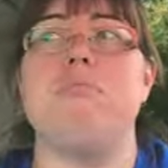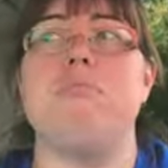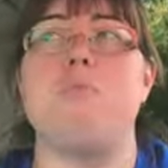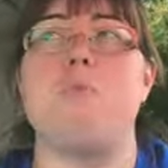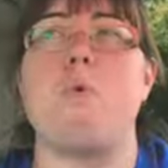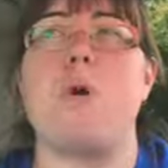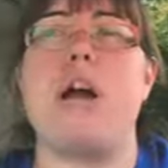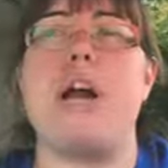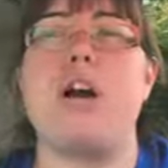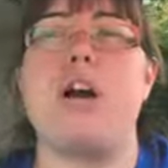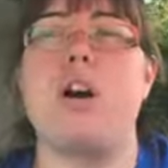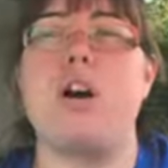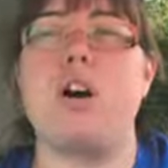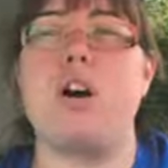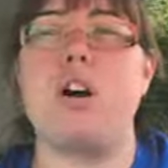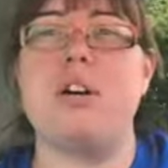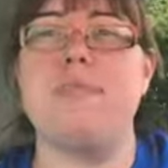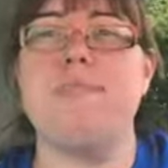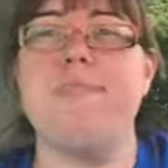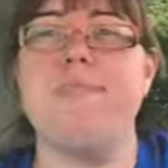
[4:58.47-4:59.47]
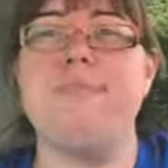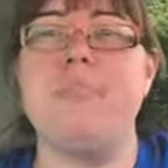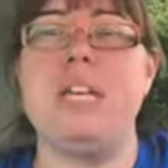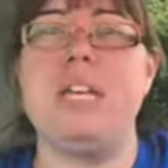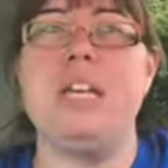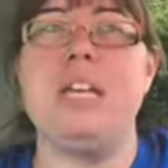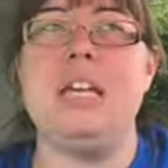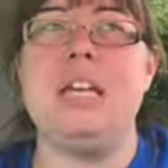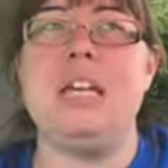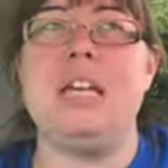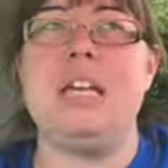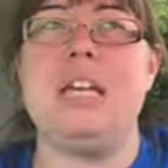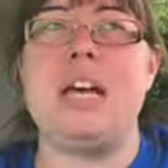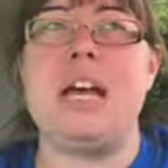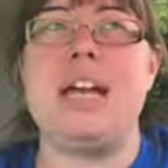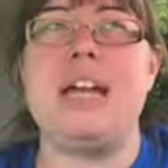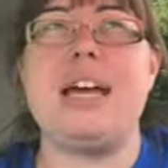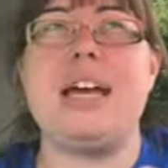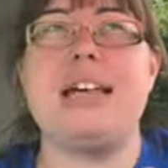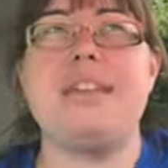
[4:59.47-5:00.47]
where,
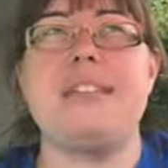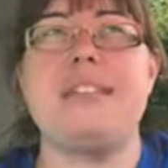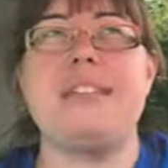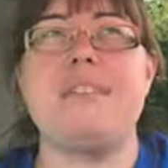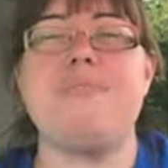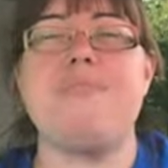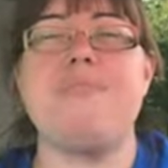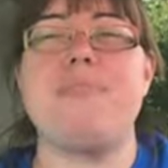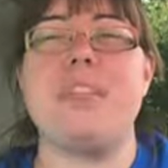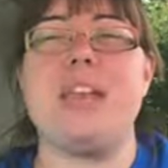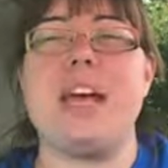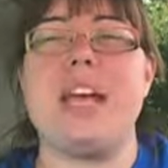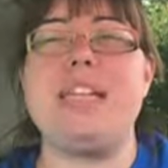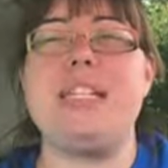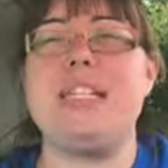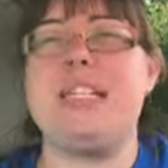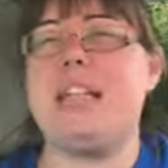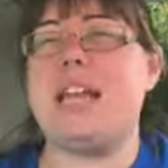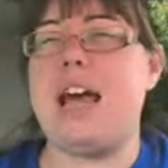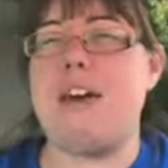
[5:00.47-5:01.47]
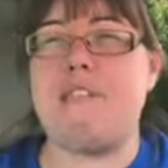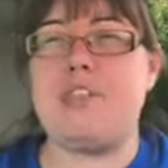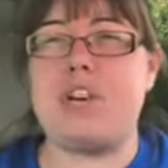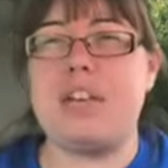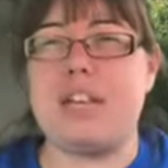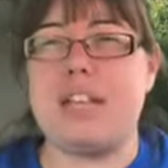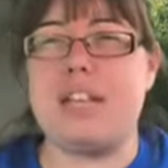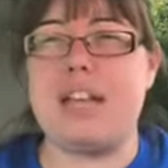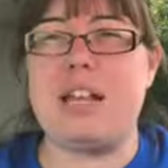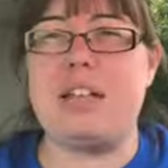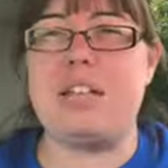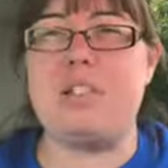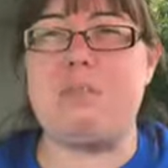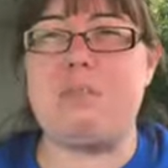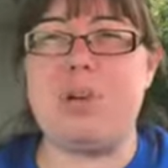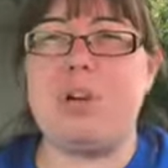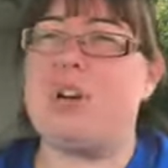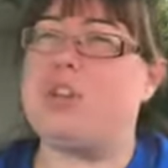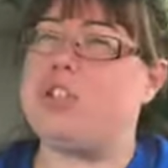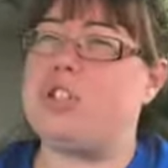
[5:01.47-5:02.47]
I guess, I didn't ever get that
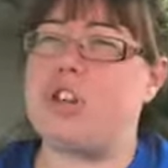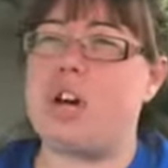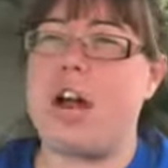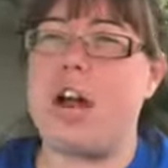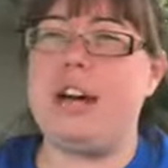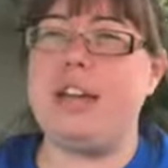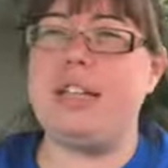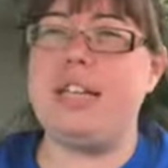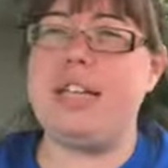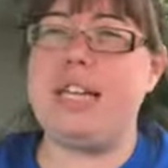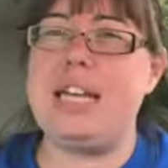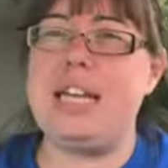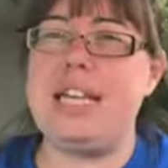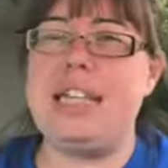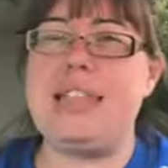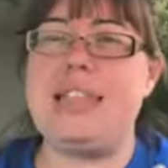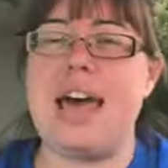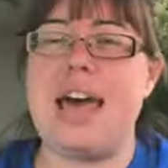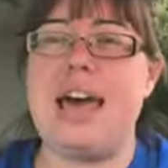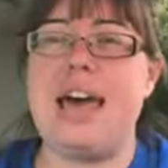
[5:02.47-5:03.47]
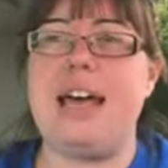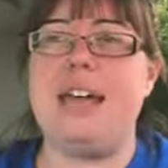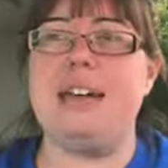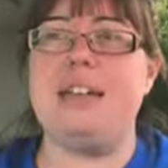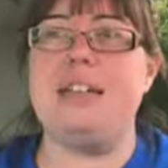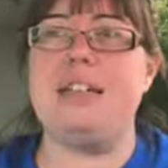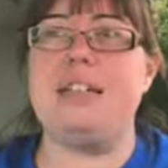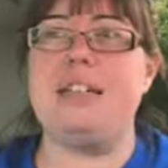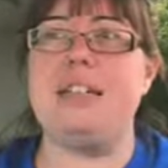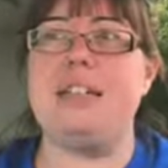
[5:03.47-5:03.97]
spirituality that